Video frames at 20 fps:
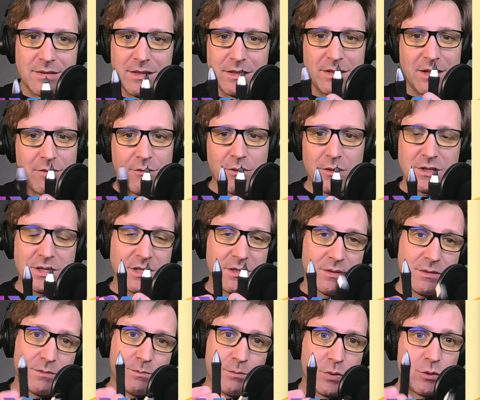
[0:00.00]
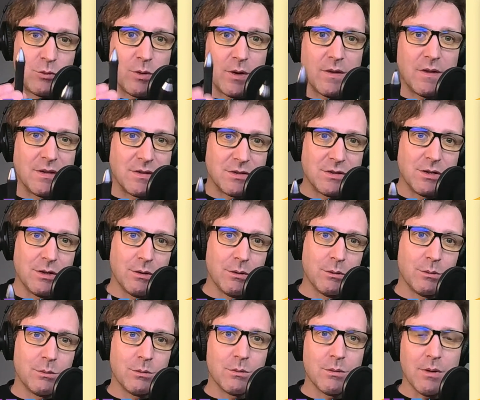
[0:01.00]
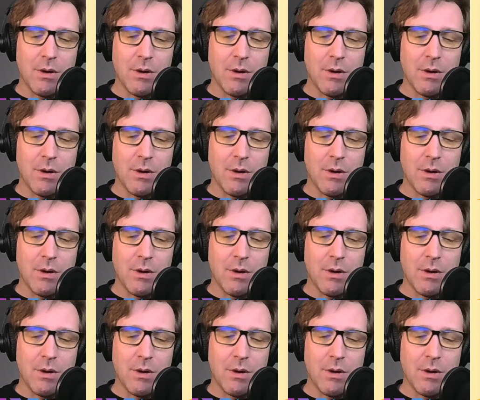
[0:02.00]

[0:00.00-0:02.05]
the differences between these two,